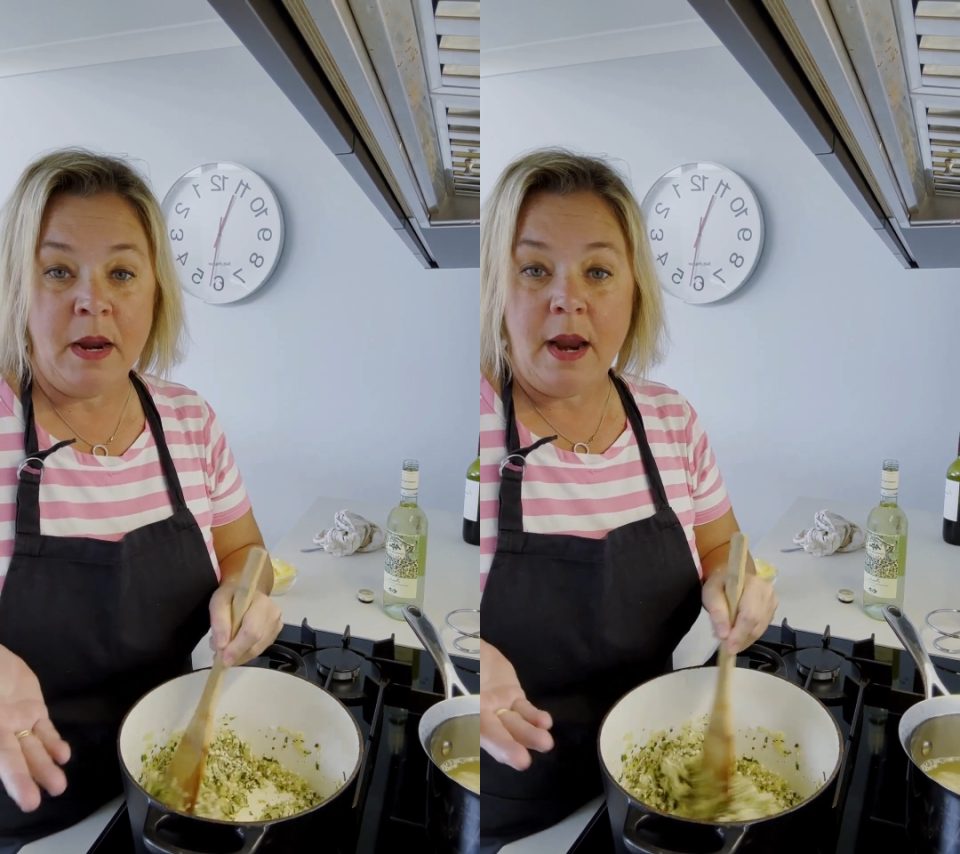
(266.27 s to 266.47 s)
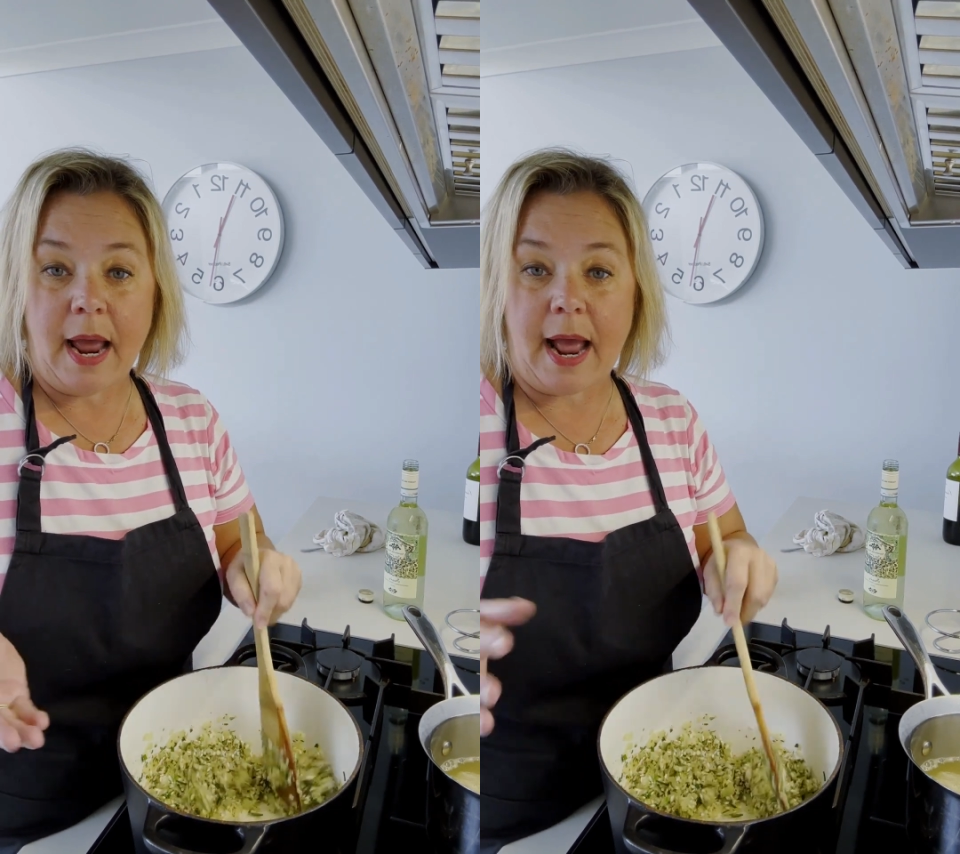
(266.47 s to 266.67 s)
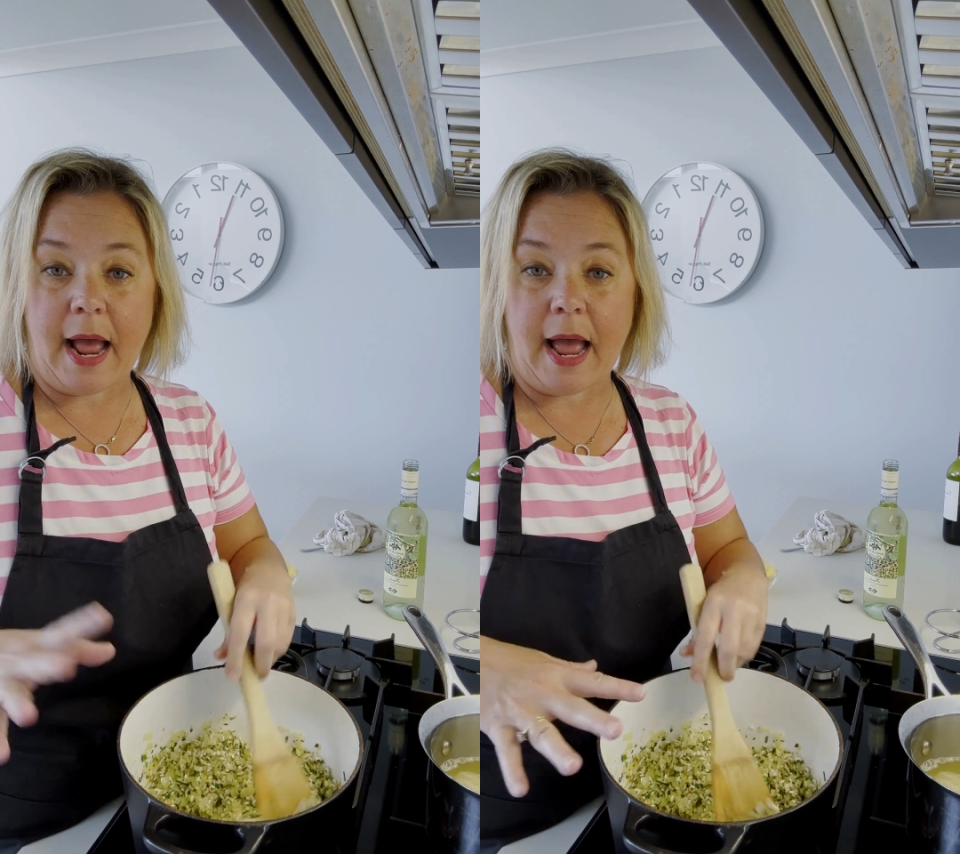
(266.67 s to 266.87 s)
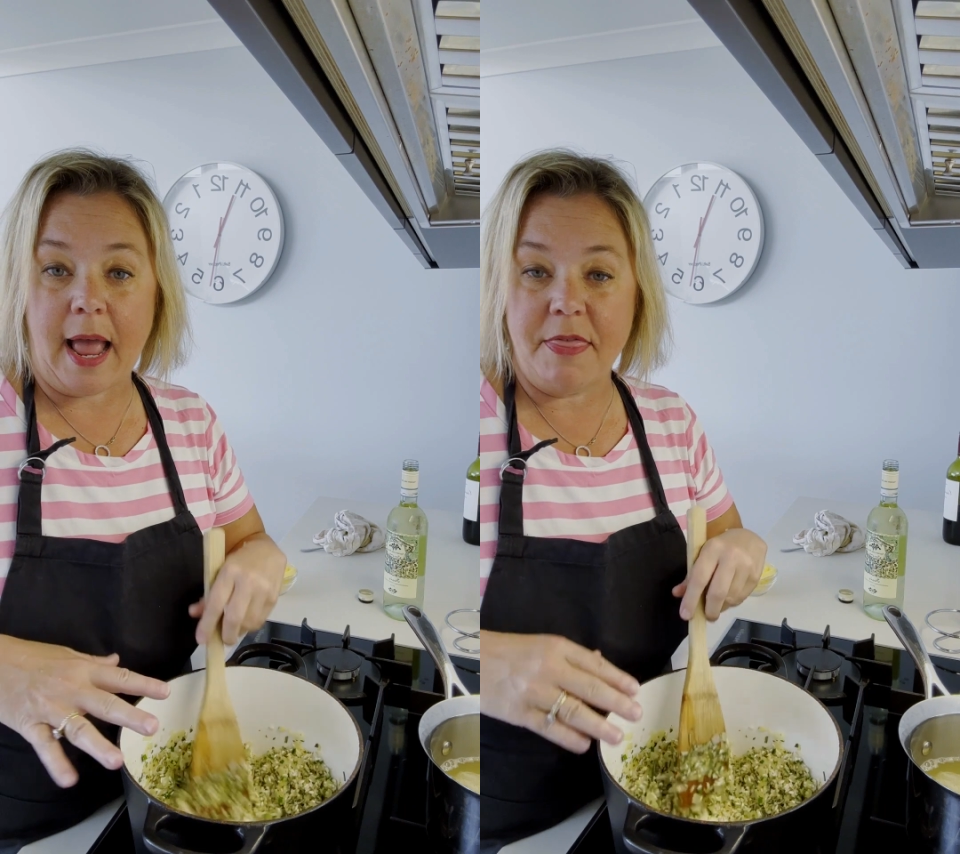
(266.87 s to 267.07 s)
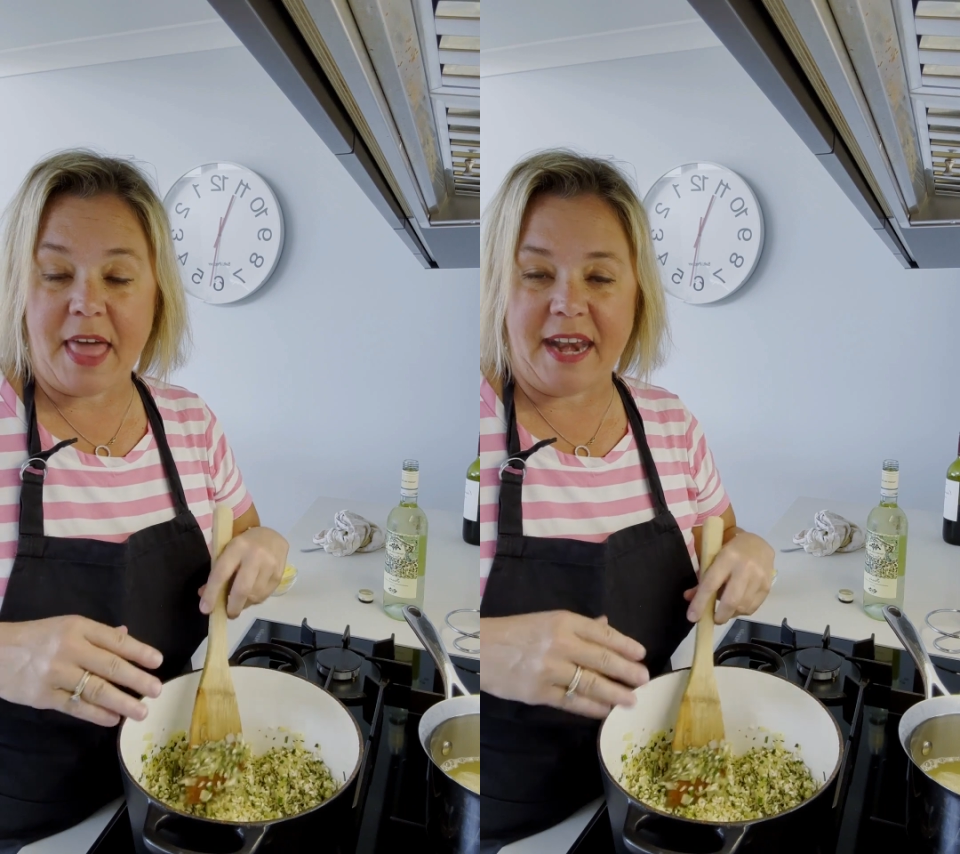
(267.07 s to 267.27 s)

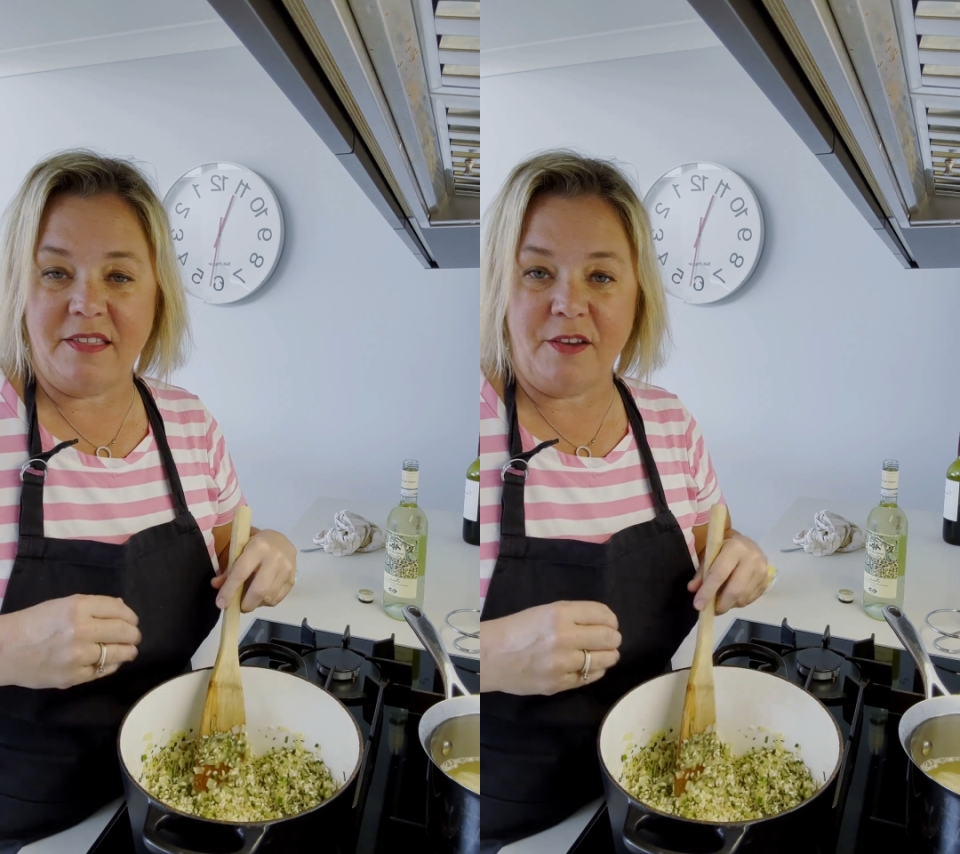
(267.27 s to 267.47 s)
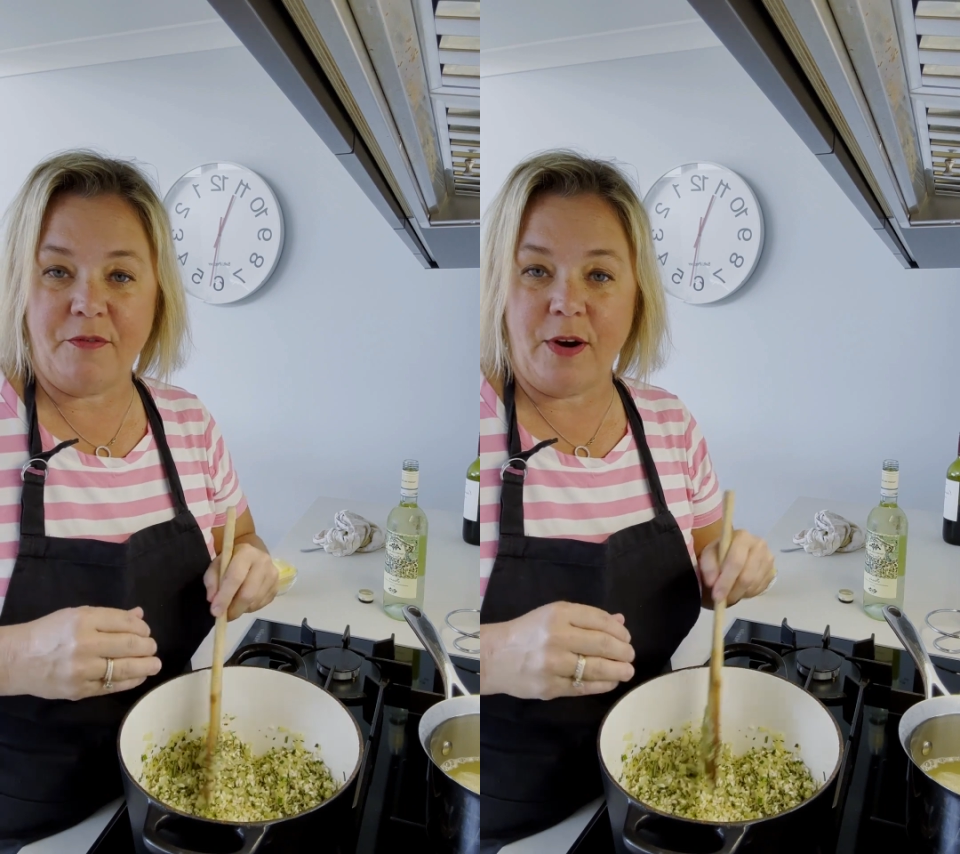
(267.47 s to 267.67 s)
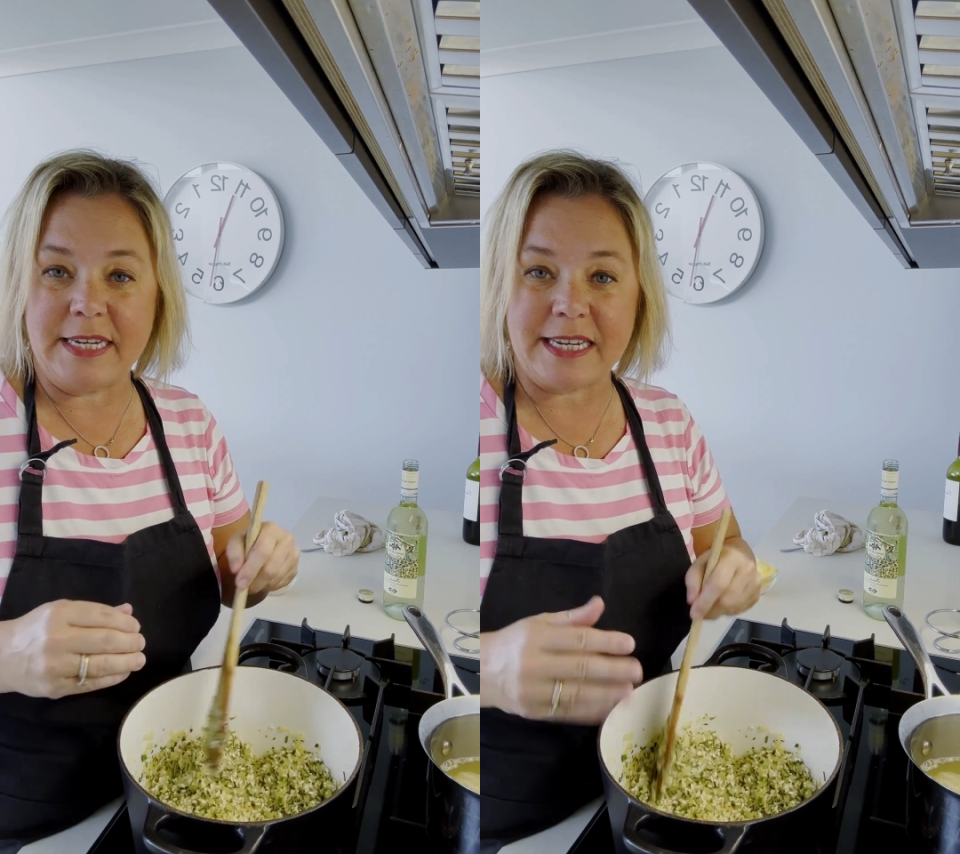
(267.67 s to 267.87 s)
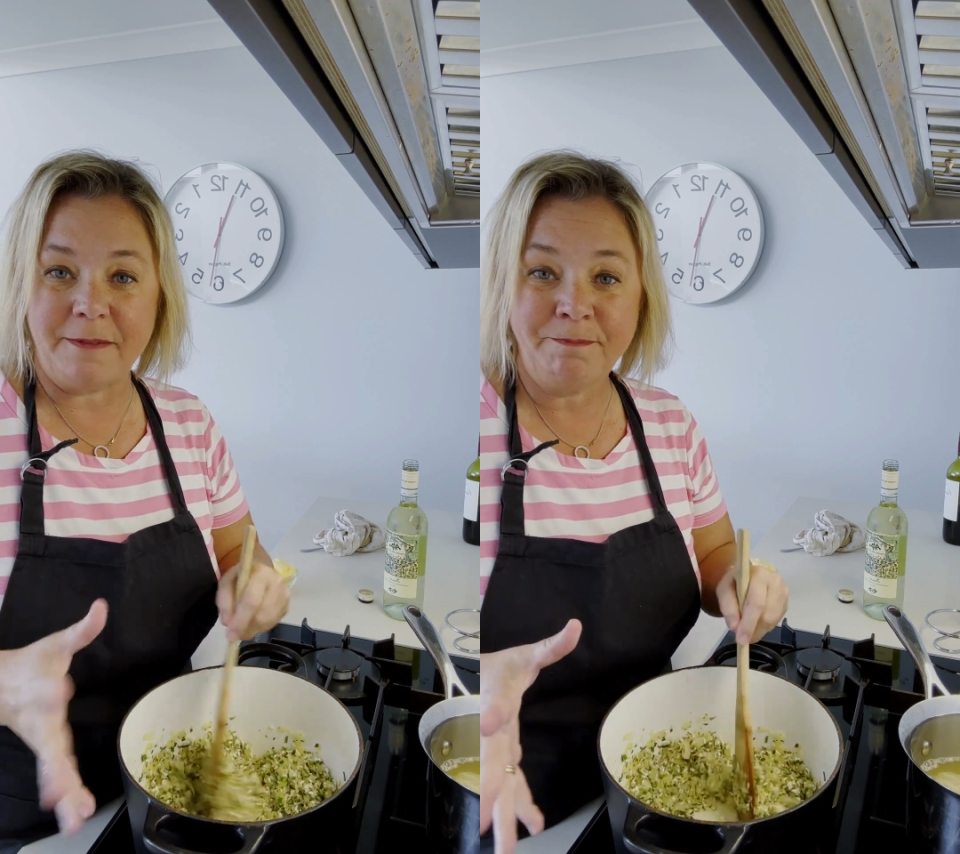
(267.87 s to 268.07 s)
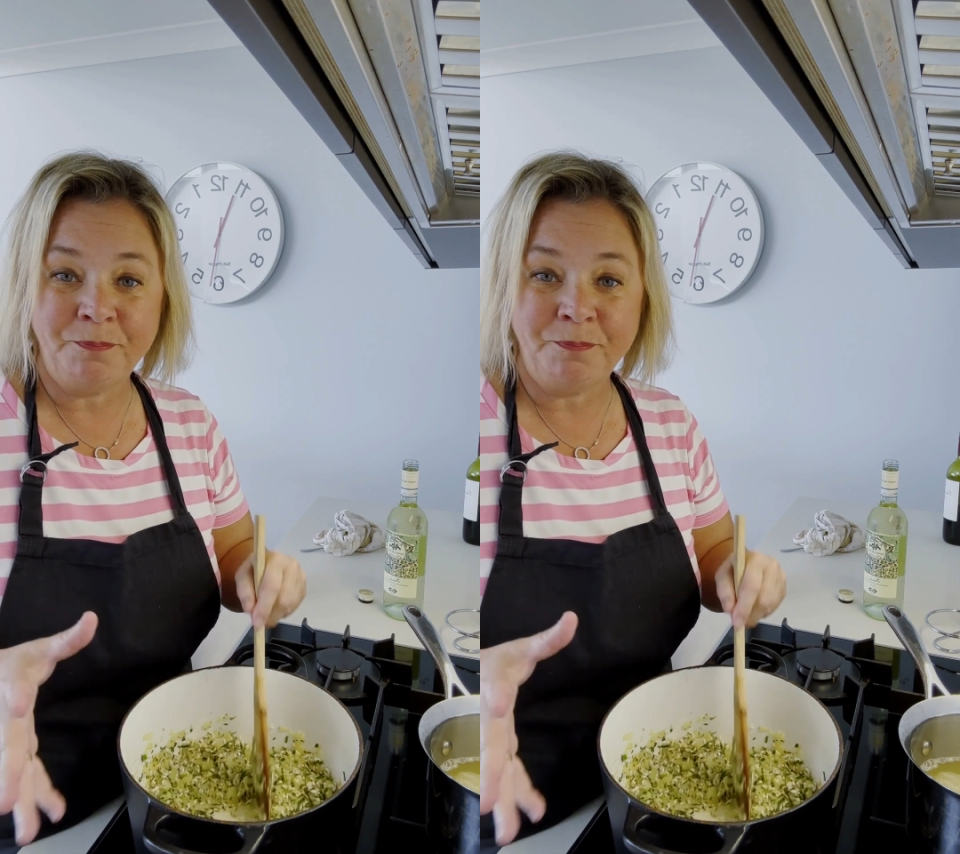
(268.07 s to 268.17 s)
that in the freezer.